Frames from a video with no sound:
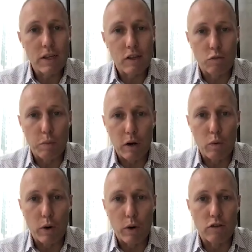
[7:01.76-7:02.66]
think there's better
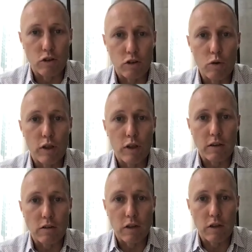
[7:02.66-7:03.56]
ways to do
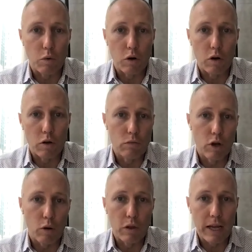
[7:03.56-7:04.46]
things than were,
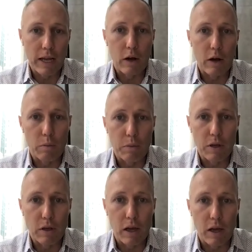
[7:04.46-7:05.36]
you know, laid out in the
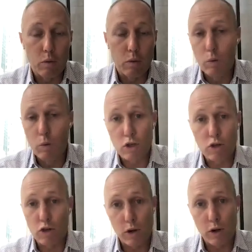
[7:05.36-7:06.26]
PEA, which
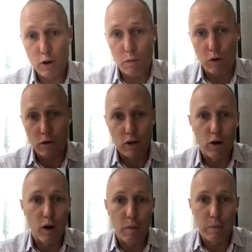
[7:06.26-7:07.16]
is totally normal. You
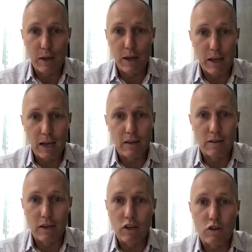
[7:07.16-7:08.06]
know, a PEA
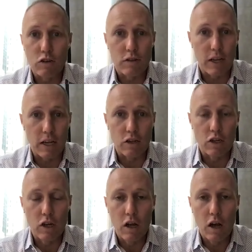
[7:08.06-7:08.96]
is initial
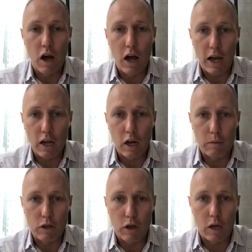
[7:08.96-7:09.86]
stage
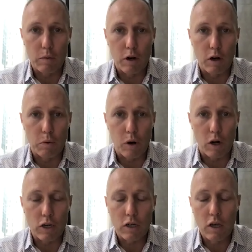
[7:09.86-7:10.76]
economic document on a
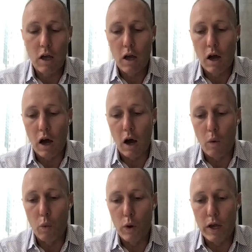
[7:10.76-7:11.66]
project.
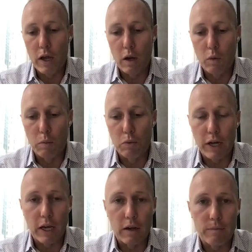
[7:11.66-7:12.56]
We're
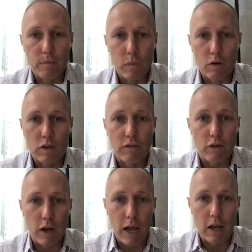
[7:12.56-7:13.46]
bringing, you know,
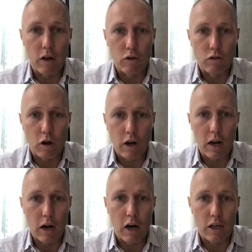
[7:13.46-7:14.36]
different angles
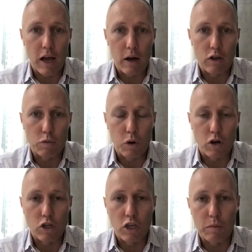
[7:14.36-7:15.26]
on how this
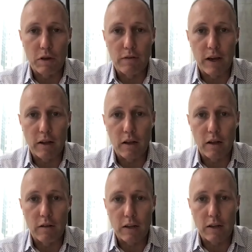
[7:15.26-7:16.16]
project can be
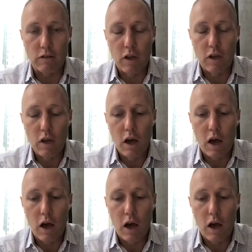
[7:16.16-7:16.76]
advanced.